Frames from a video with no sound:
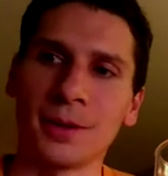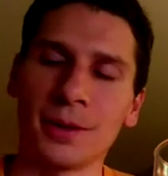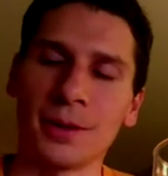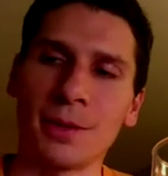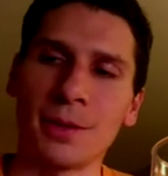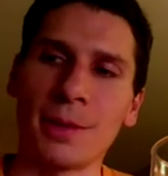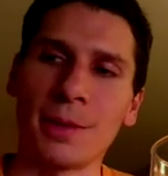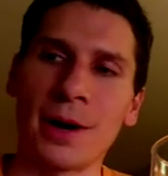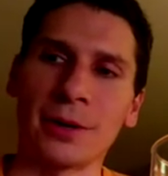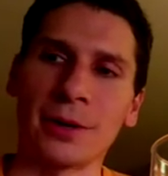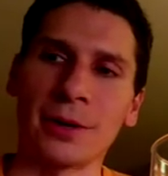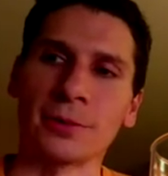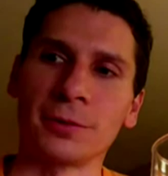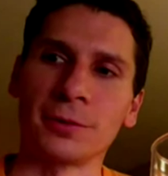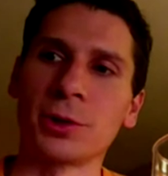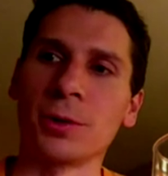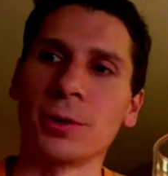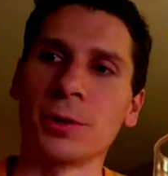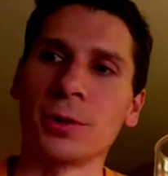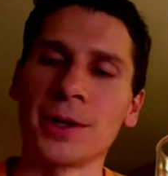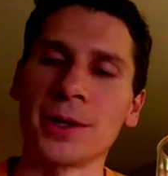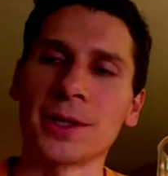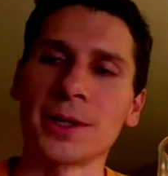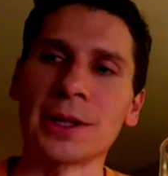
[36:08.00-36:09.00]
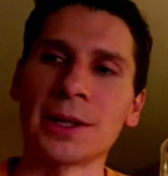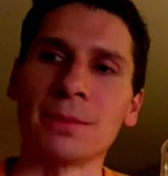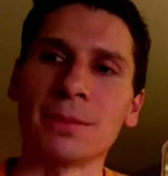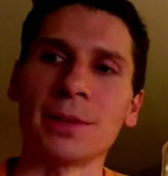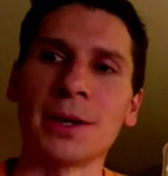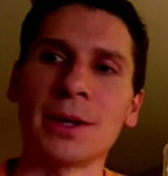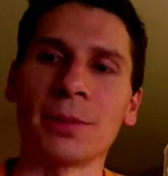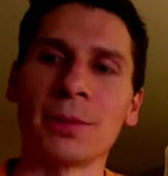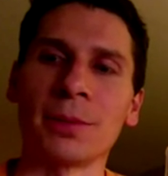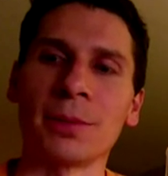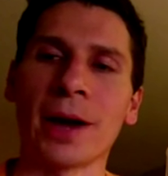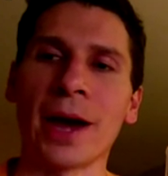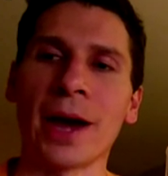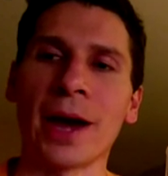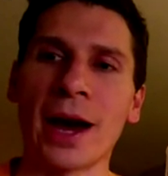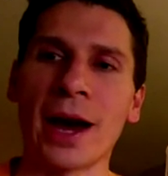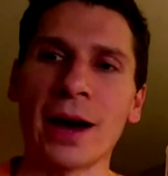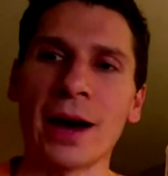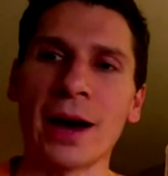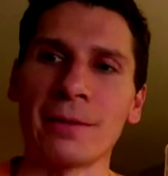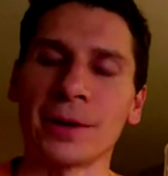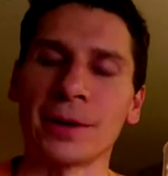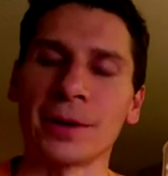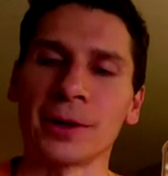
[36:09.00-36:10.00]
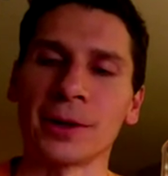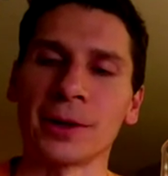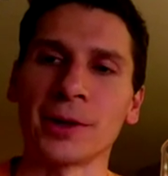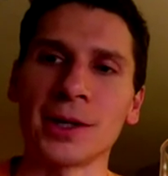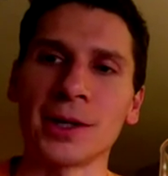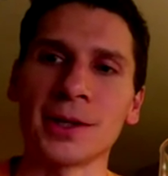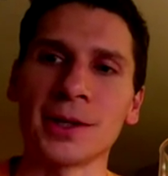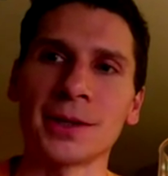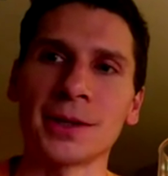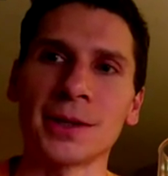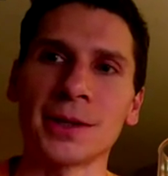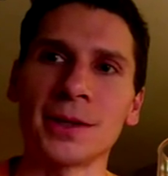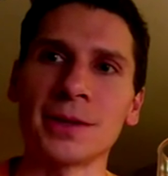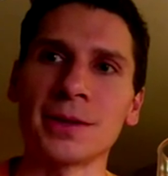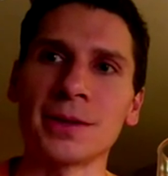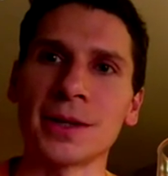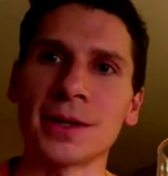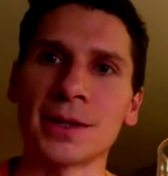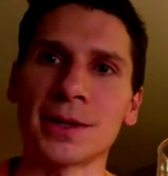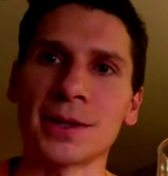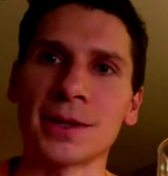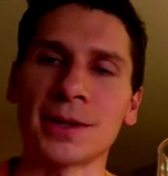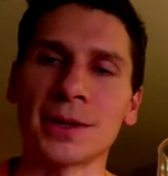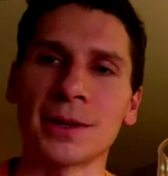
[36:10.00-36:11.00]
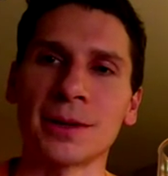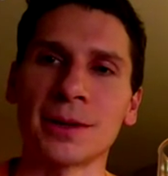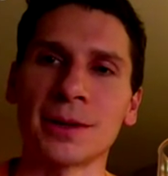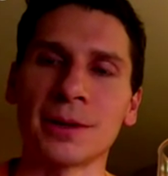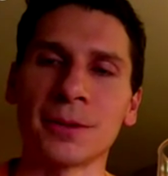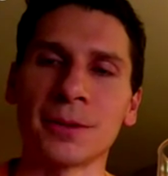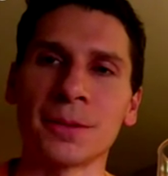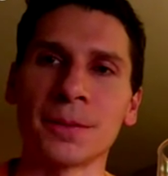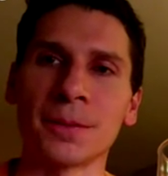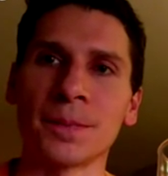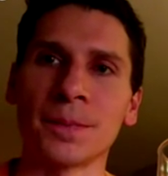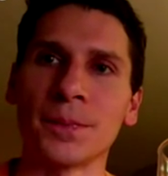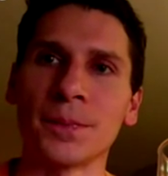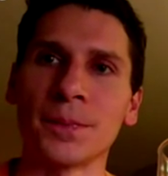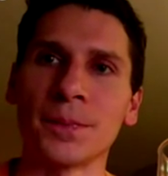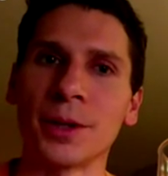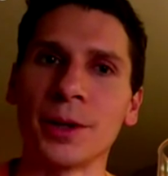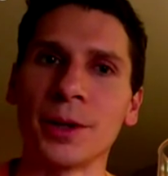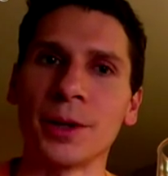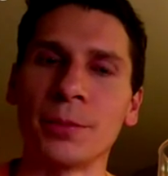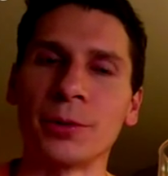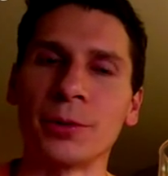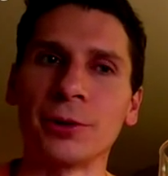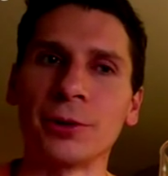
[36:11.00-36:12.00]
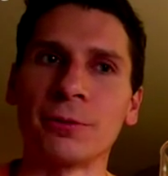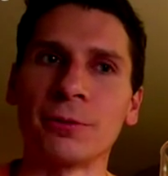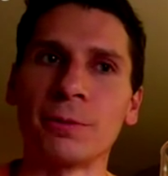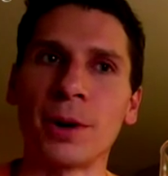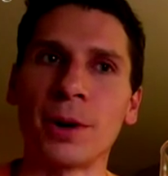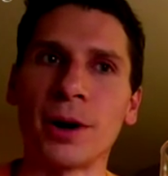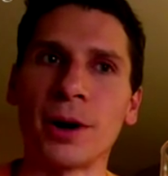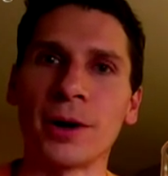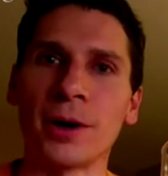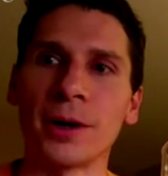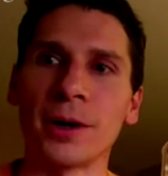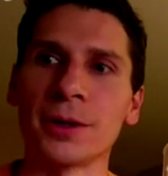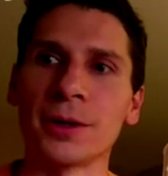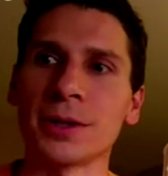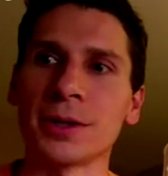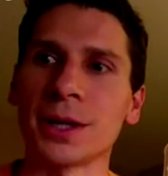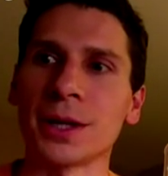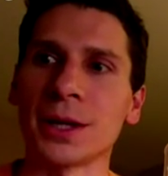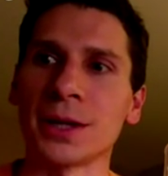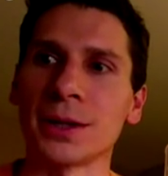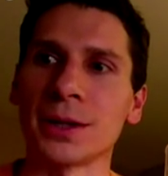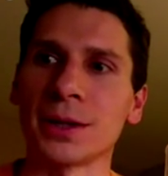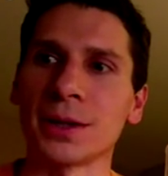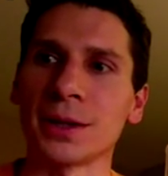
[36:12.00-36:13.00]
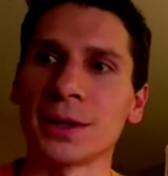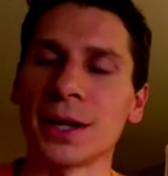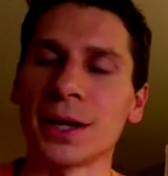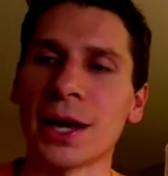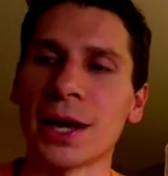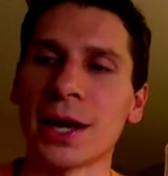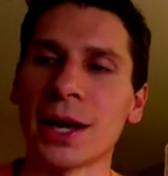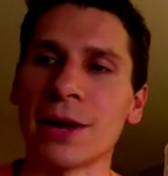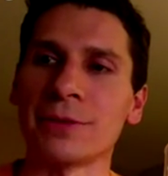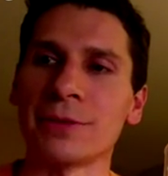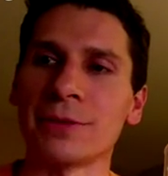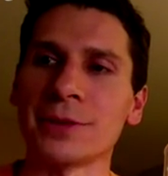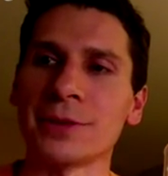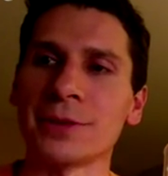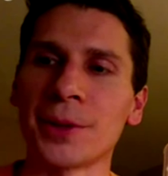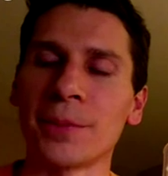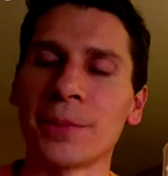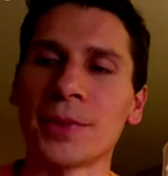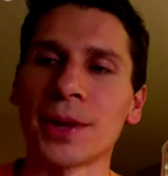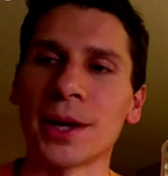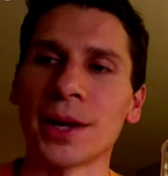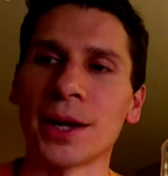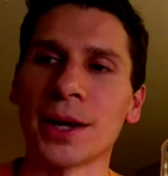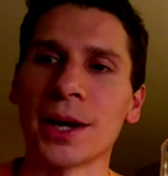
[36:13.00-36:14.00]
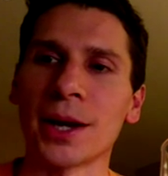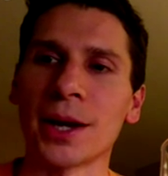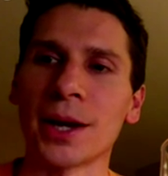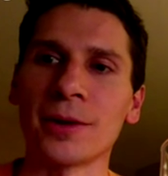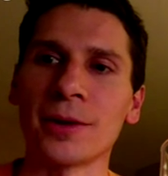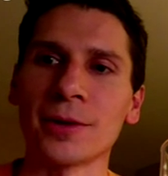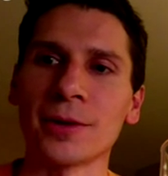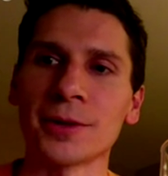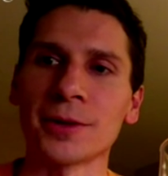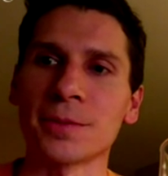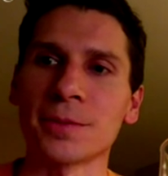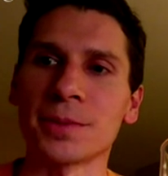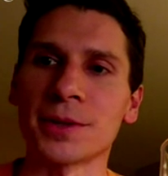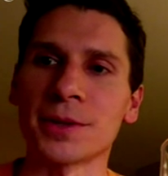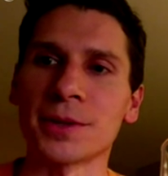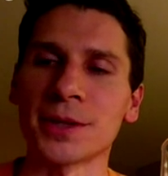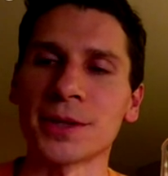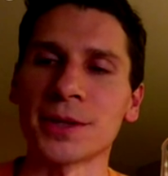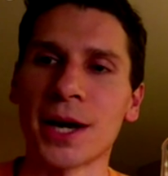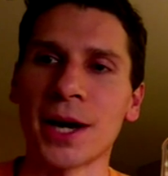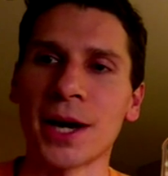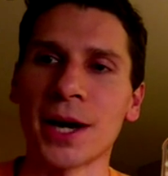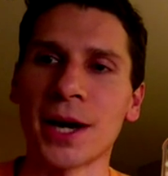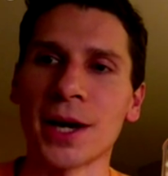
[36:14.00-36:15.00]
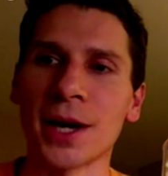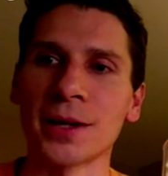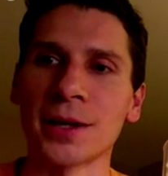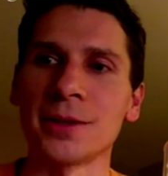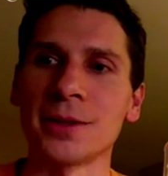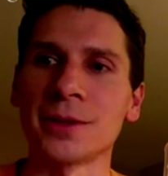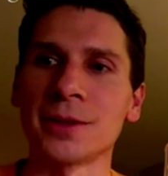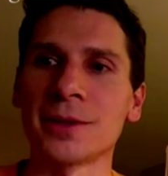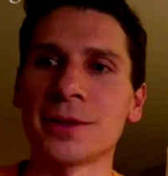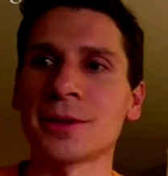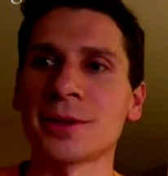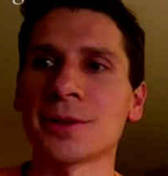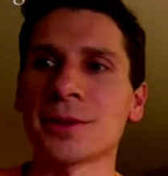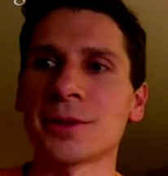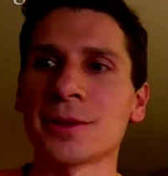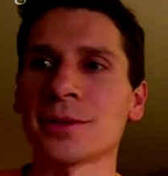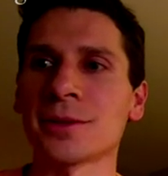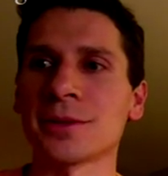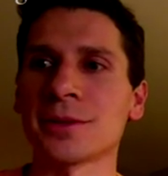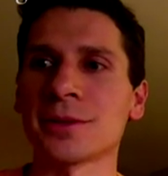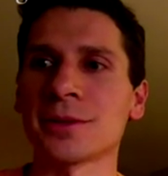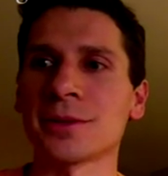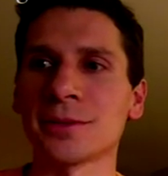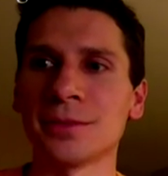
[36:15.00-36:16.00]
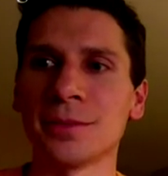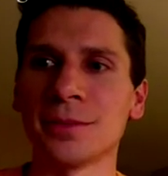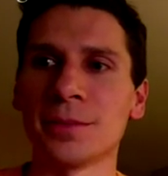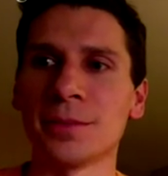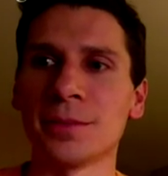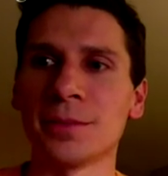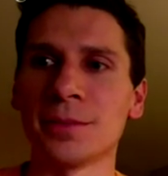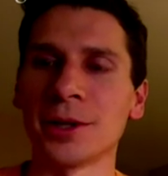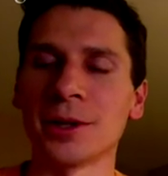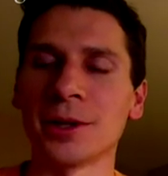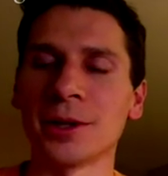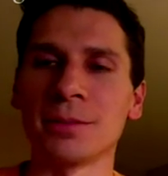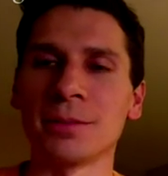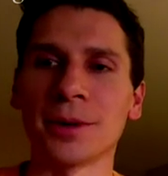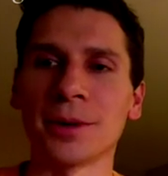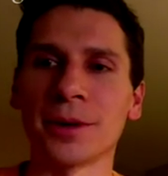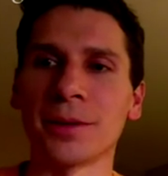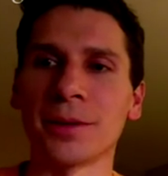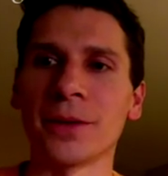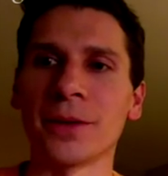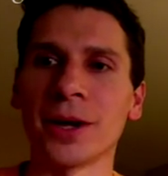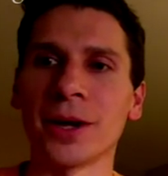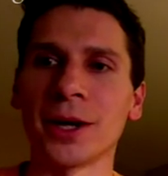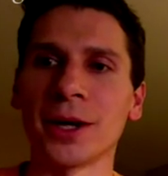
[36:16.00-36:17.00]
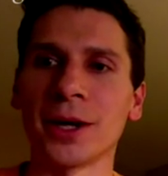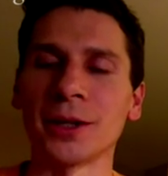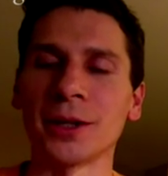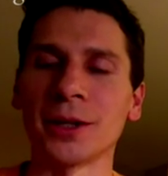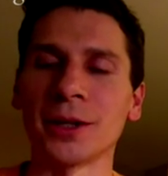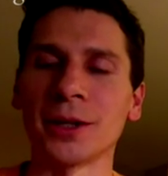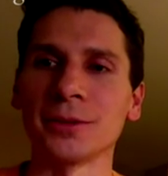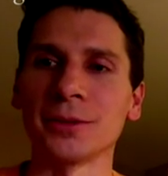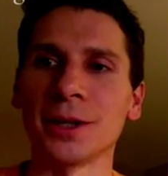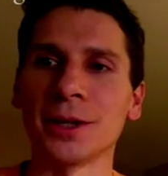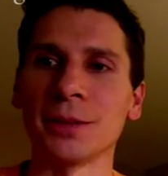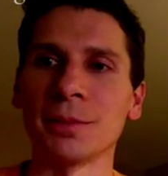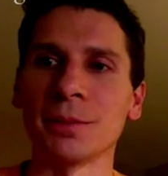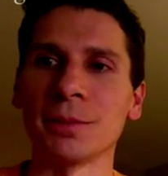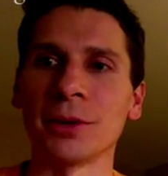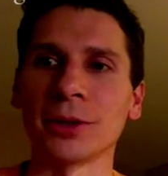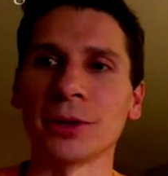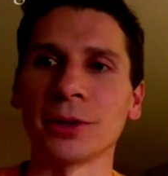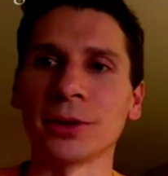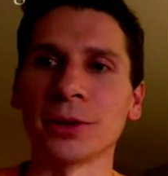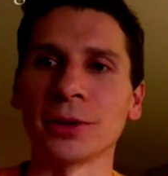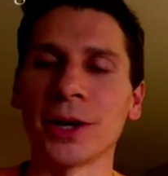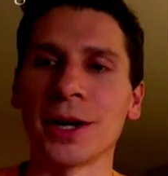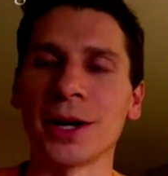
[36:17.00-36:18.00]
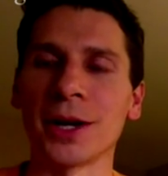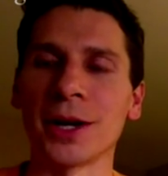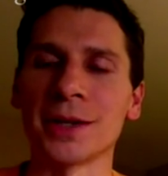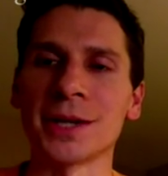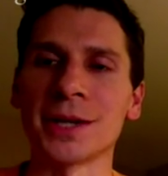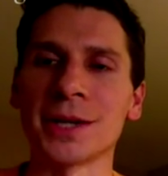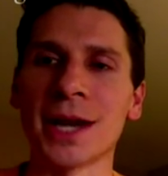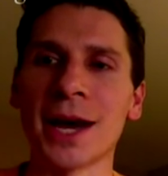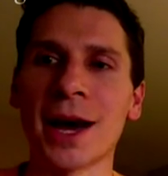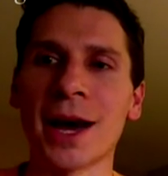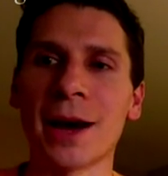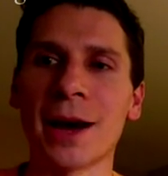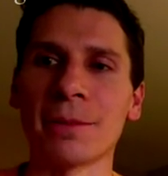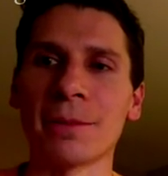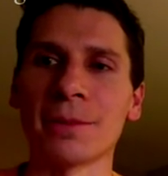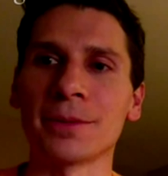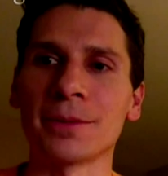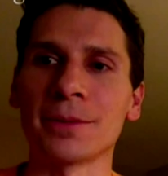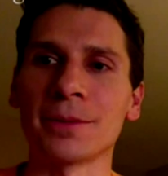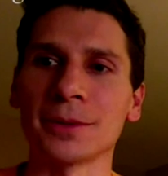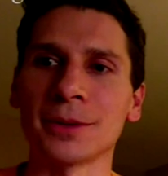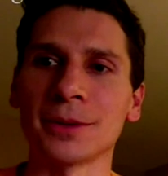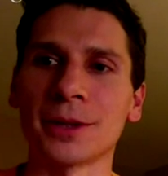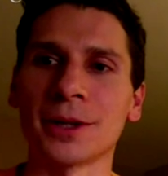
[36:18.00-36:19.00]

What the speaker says: amount of choice that people have increases, as the number of bars that have something else besides Bud and Bud Light and Miller Lite on tap,